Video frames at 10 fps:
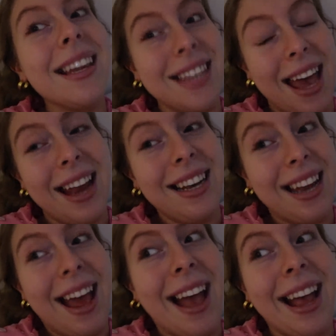ten
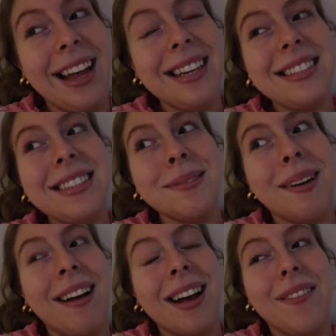days
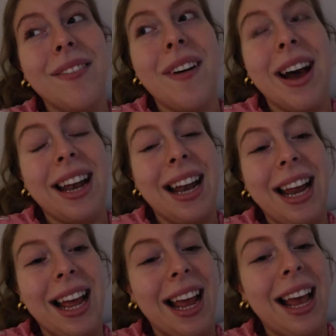where I can
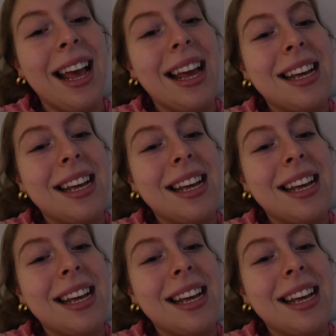finally